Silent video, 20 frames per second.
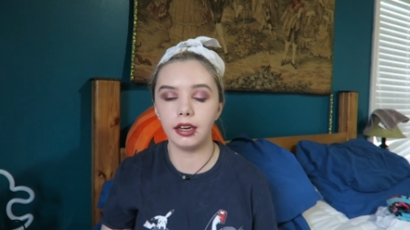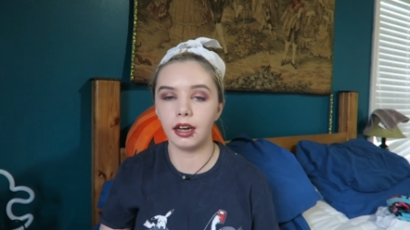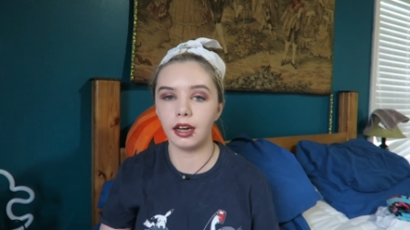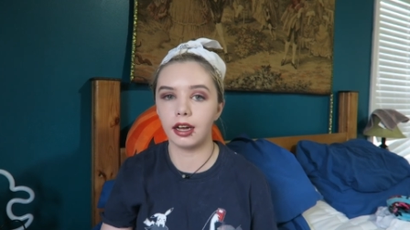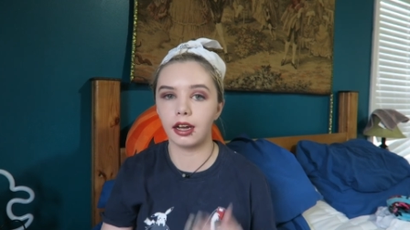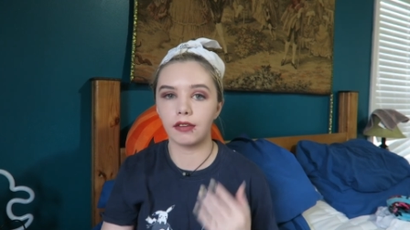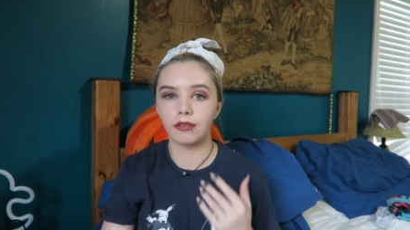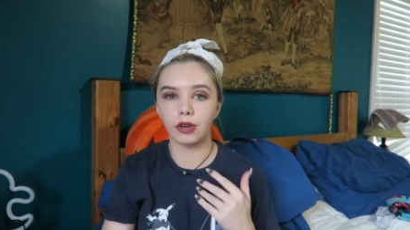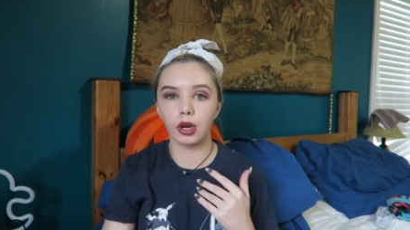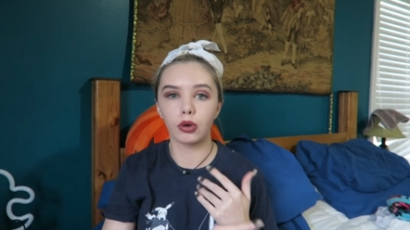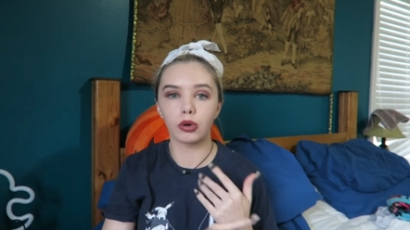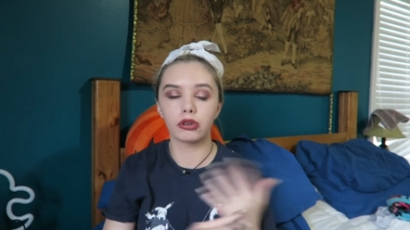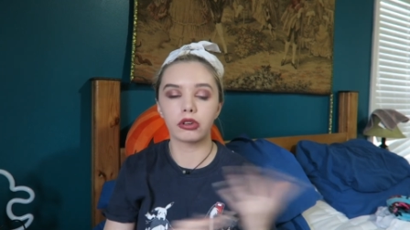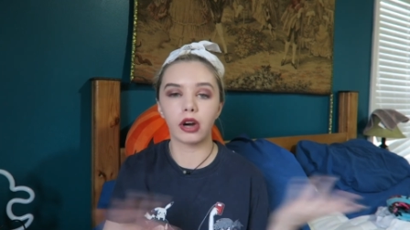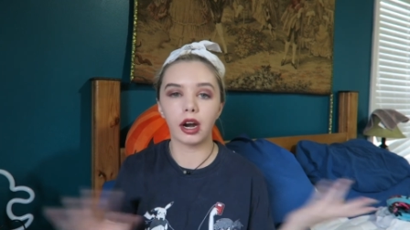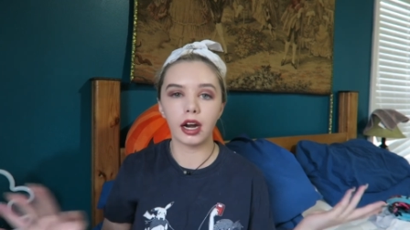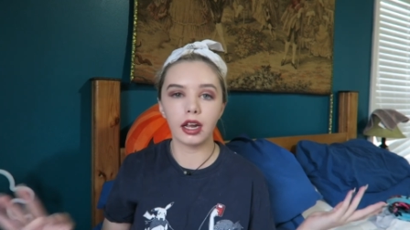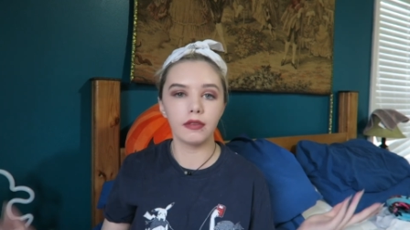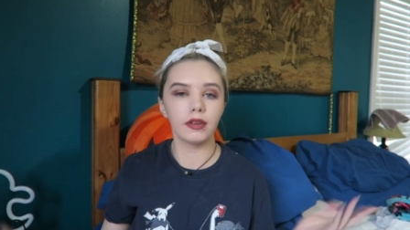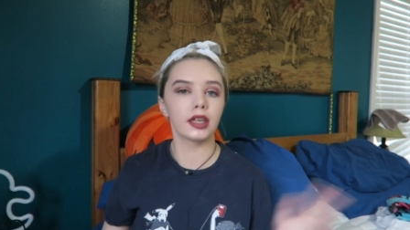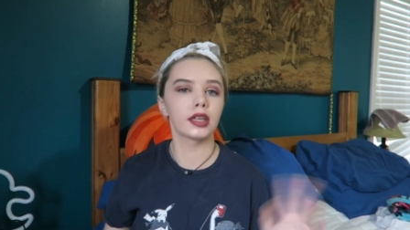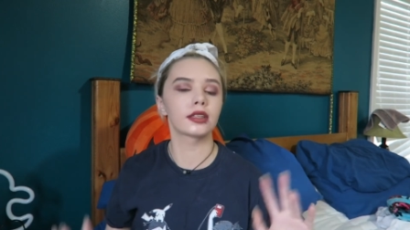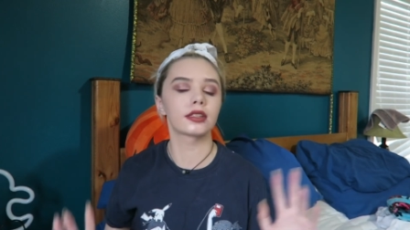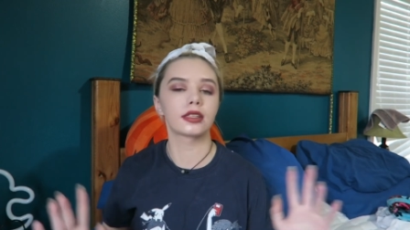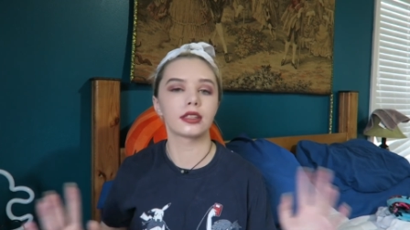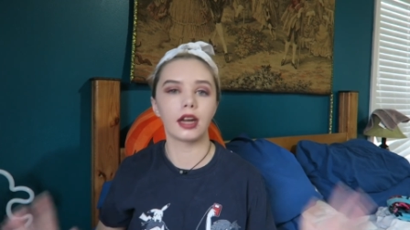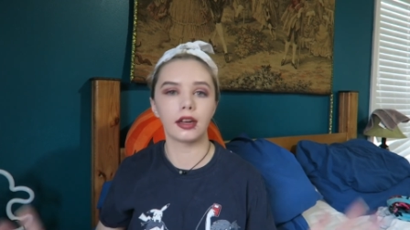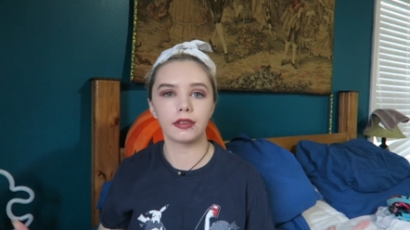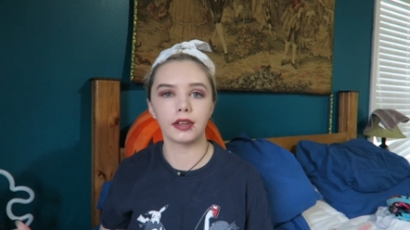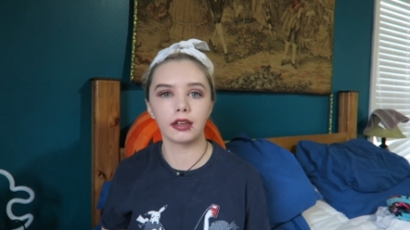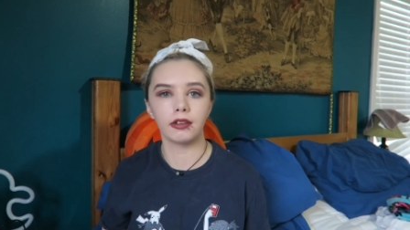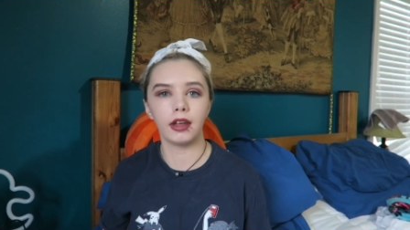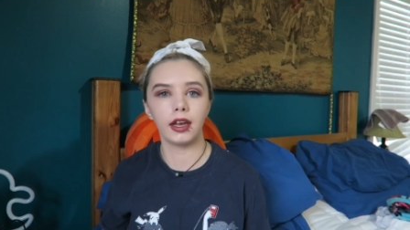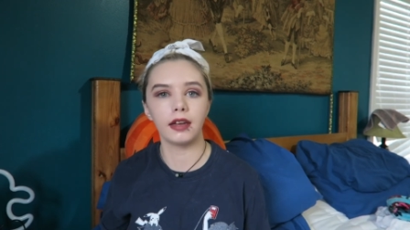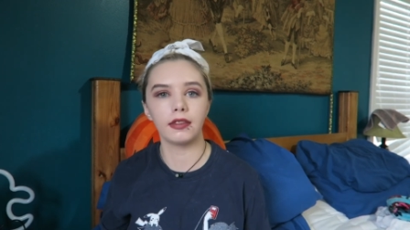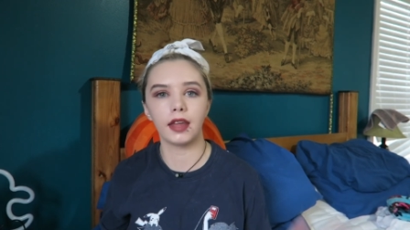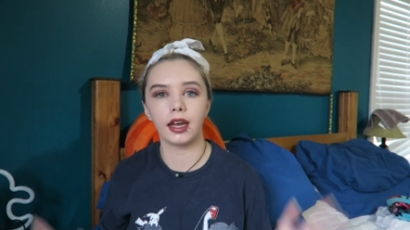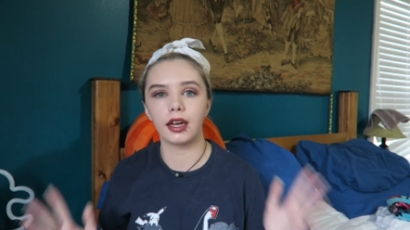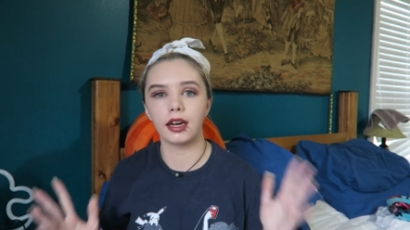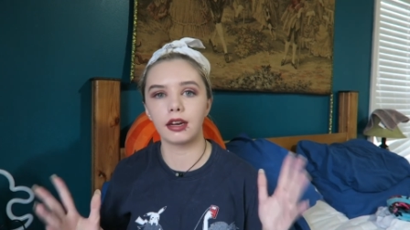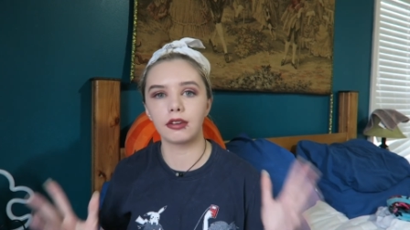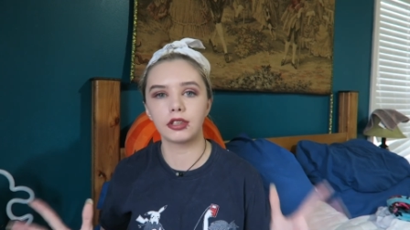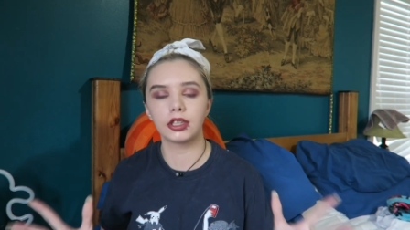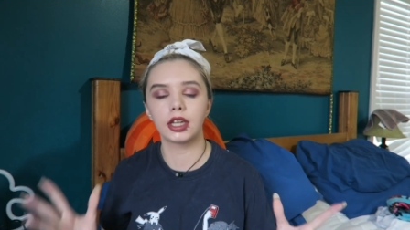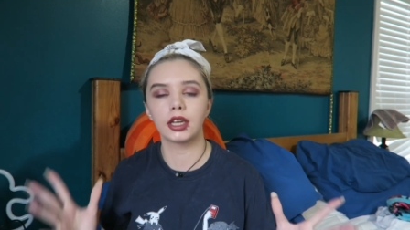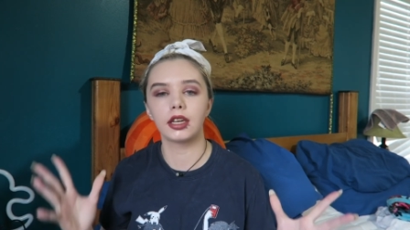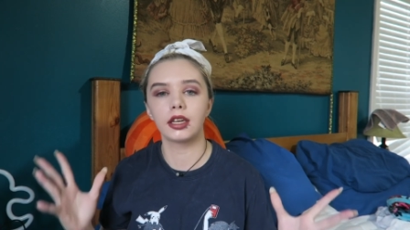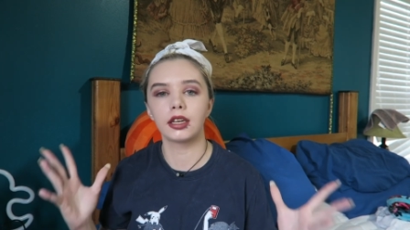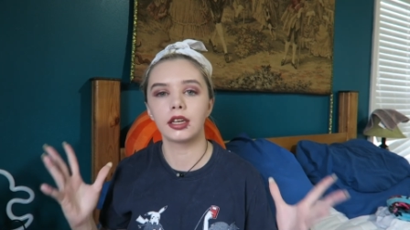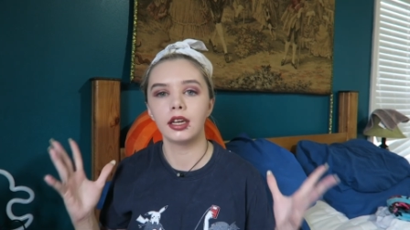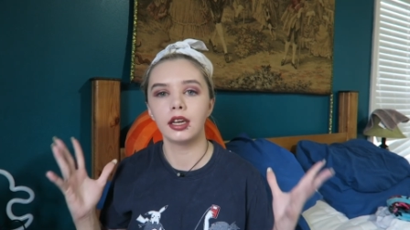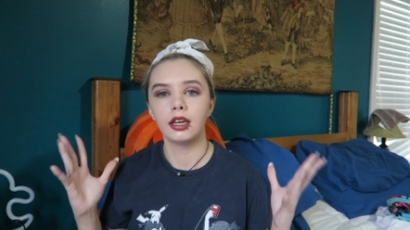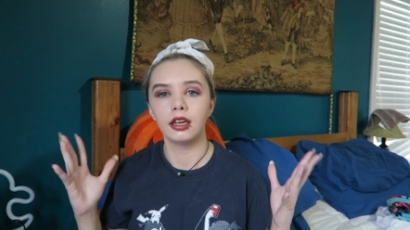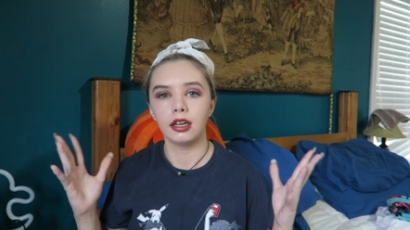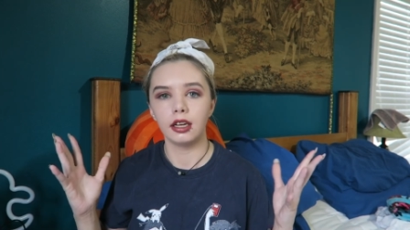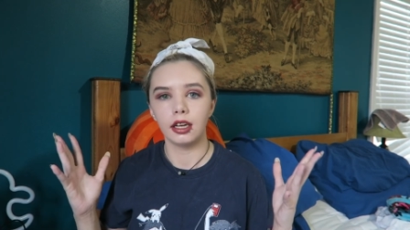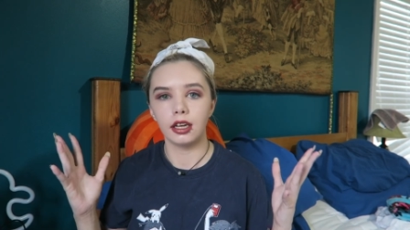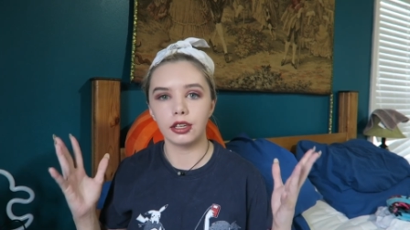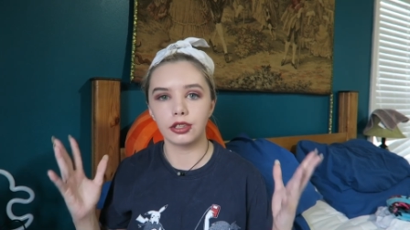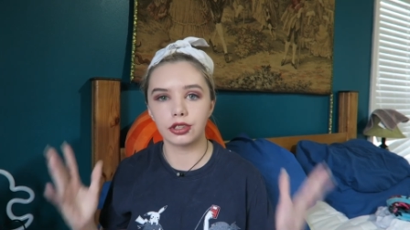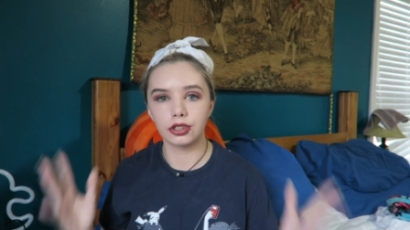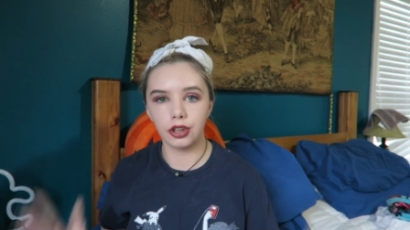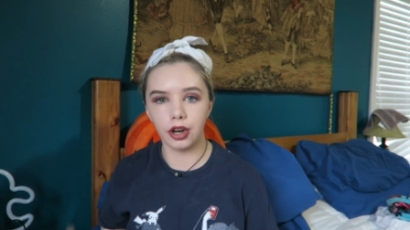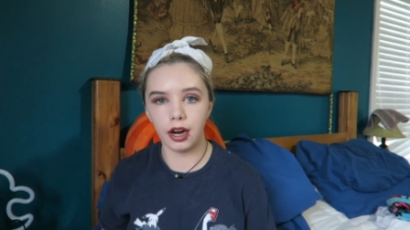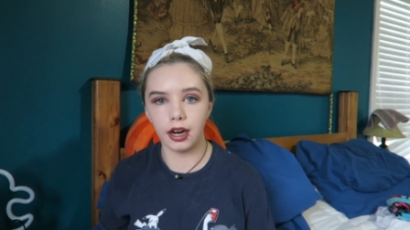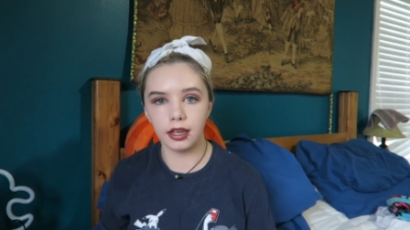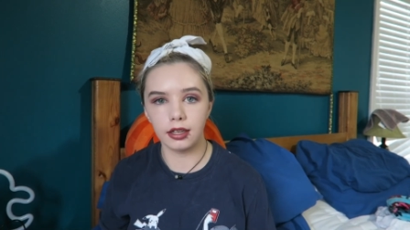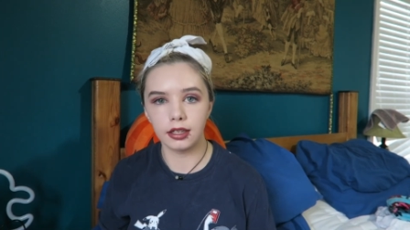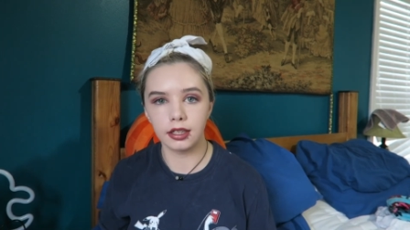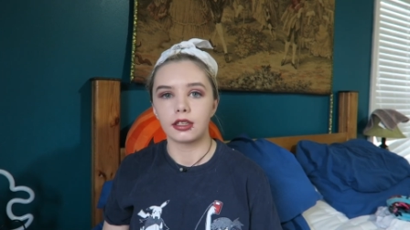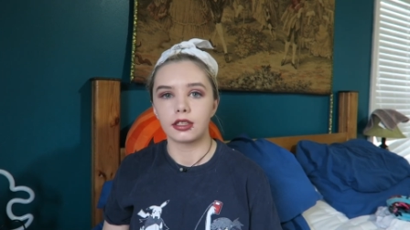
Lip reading: I have no cravings, nothing like that. Everything is great.